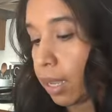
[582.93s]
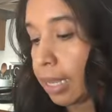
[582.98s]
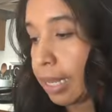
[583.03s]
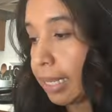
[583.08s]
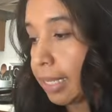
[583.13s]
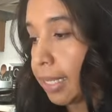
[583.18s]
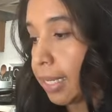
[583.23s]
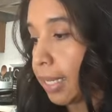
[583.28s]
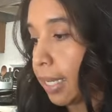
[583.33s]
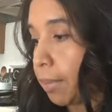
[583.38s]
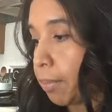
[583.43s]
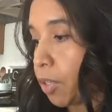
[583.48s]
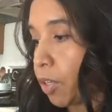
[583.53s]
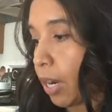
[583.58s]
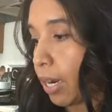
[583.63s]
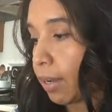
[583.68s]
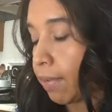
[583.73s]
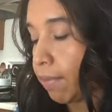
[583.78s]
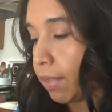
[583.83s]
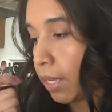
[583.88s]
I like to keep
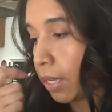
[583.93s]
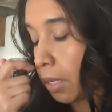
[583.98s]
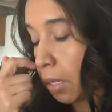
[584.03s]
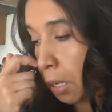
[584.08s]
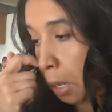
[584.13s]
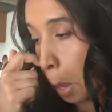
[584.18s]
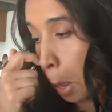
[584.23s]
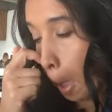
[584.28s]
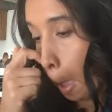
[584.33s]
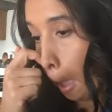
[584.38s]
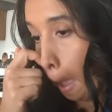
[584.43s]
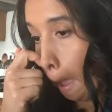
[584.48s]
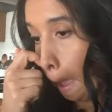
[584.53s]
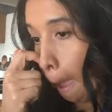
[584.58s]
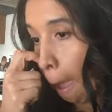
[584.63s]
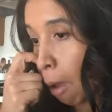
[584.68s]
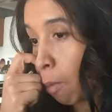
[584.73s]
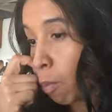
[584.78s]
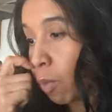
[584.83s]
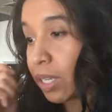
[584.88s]
track of this.
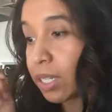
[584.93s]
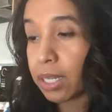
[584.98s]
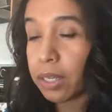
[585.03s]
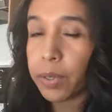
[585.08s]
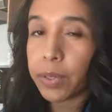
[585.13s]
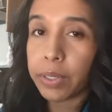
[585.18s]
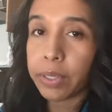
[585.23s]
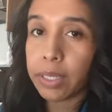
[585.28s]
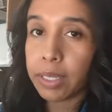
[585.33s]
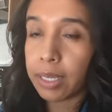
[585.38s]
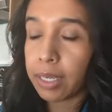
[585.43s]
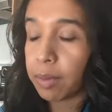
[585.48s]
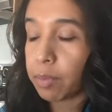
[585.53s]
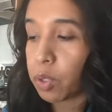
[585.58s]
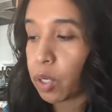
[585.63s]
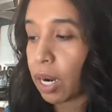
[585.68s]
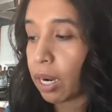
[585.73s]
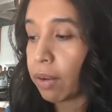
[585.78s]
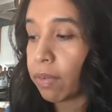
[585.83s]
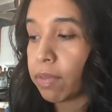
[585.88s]
I wasn't going to
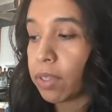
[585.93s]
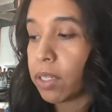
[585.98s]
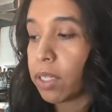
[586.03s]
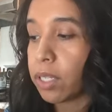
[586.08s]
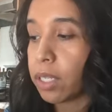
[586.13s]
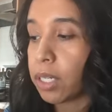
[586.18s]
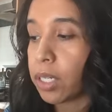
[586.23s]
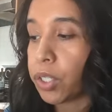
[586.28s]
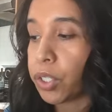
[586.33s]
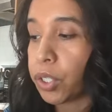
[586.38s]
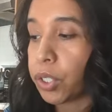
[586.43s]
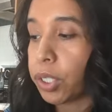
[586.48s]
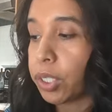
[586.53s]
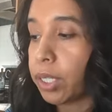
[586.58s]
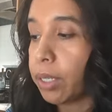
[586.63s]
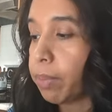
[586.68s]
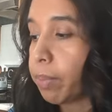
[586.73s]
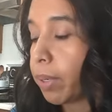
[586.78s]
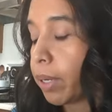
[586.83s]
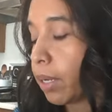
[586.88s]
keep track of this
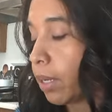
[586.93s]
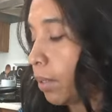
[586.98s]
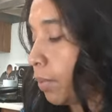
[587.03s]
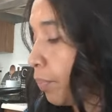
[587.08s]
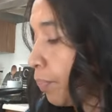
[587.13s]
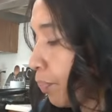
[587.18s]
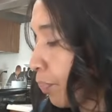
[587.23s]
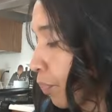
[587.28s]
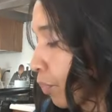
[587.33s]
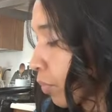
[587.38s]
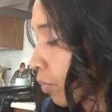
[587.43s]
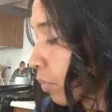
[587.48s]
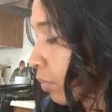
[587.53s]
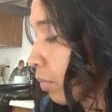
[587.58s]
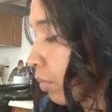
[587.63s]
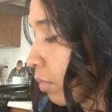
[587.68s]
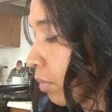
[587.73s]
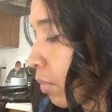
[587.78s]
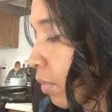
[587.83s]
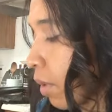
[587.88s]
initially, but
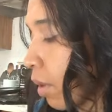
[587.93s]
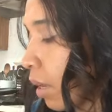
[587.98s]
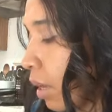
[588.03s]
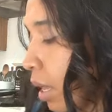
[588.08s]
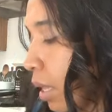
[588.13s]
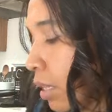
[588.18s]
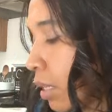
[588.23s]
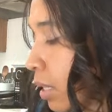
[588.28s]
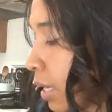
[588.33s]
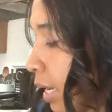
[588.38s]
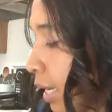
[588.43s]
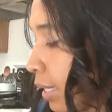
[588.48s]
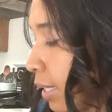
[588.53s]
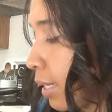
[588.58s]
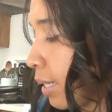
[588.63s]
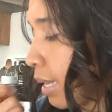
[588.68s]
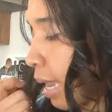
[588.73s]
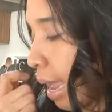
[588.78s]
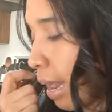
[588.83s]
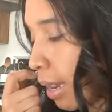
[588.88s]
it's
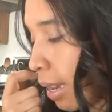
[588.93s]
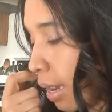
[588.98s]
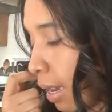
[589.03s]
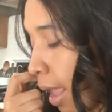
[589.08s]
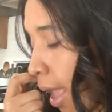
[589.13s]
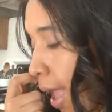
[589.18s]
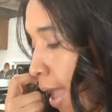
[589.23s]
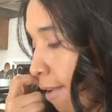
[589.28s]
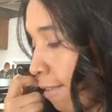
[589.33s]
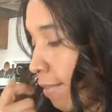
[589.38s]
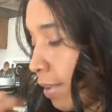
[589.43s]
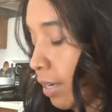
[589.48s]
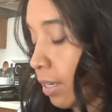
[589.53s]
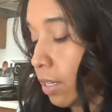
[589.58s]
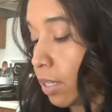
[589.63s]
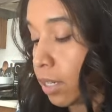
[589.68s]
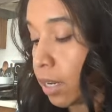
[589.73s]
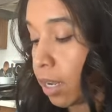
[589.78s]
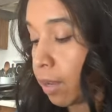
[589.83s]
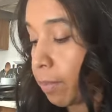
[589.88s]
nice data to have and
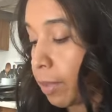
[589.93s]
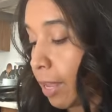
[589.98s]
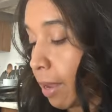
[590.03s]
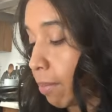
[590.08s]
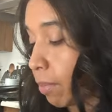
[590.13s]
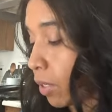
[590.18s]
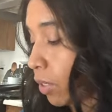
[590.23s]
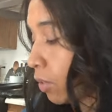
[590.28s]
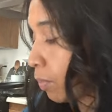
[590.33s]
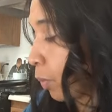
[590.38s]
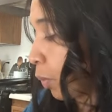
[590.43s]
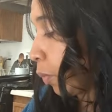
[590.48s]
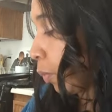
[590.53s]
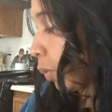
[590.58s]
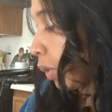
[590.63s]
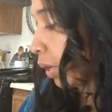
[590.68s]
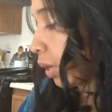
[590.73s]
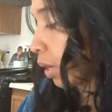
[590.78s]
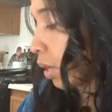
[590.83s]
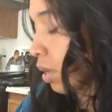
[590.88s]
it's not that much more
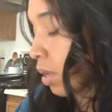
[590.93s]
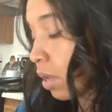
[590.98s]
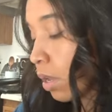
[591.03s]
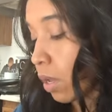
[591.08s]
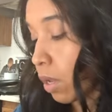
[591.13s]
work.